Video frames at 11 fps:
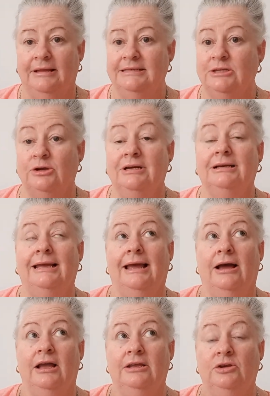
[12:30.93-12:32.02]
So
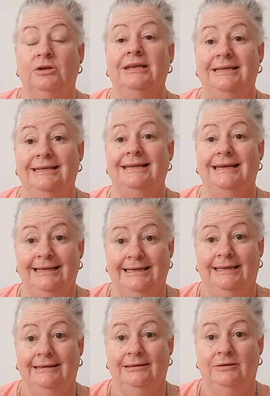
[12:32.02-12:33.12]
you need a
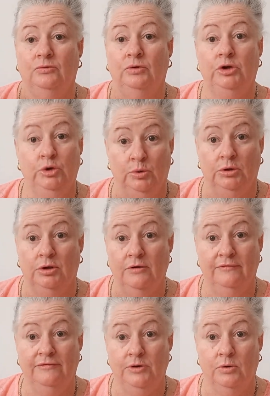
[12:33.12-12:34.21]
yearly renewal
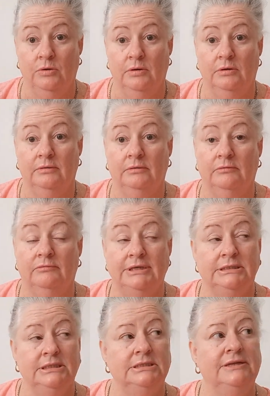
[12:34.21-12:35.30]
of your
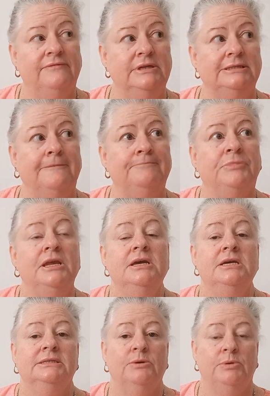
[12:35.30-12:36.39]
residency visa.
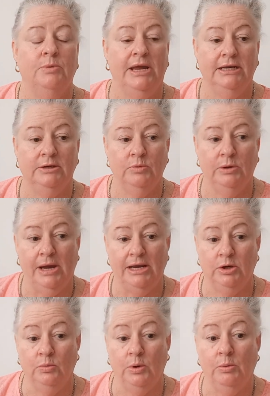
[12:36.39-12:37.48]
So we waited,
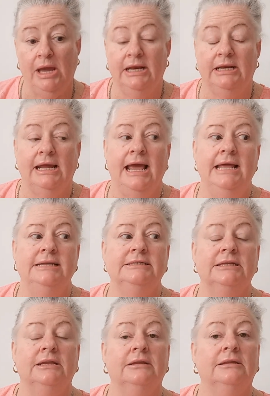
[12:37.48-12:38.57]
and
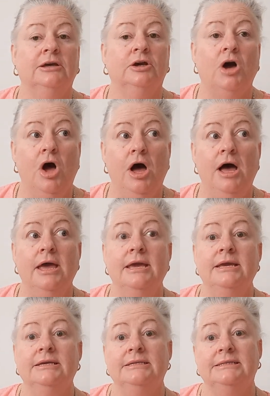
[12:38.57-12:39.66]
the
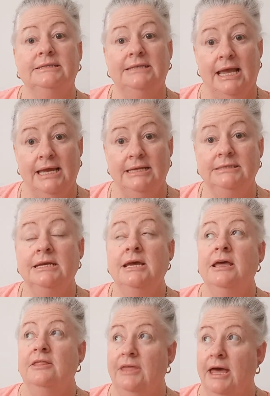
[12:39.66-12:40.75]
guy said
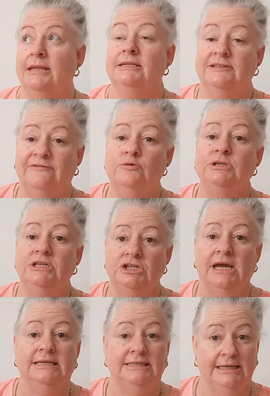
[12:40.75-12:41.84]
that it's 40
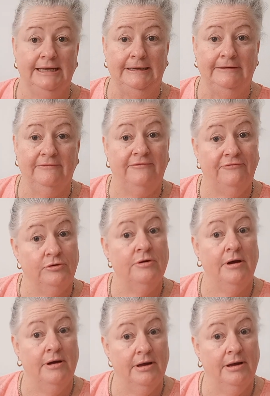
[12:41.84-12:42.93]
JD
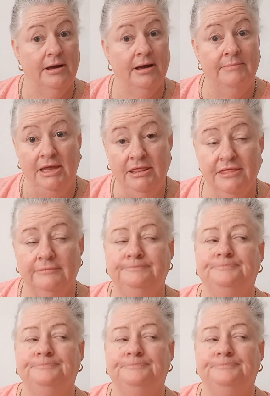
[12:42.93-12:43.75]
for a month,